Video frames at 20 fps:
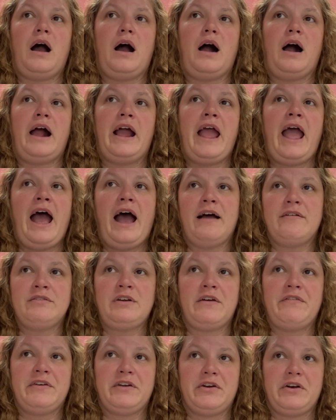I have
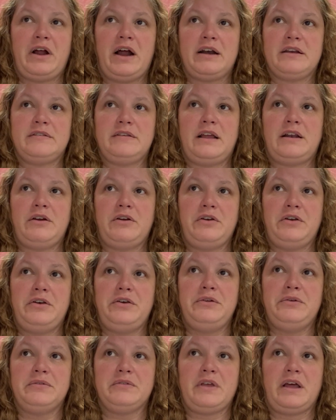not figured out how to send out a
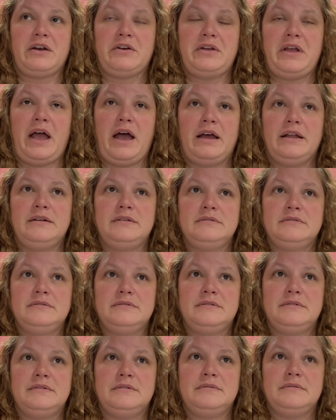newsletter yet.
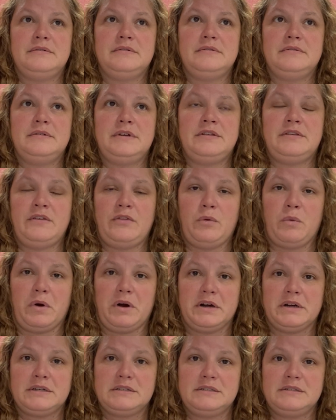It's in the
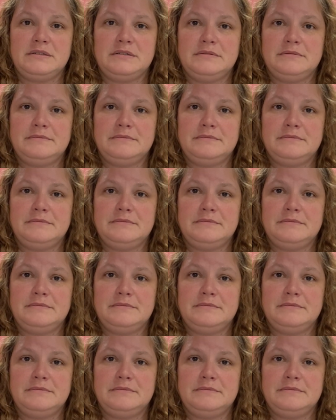works.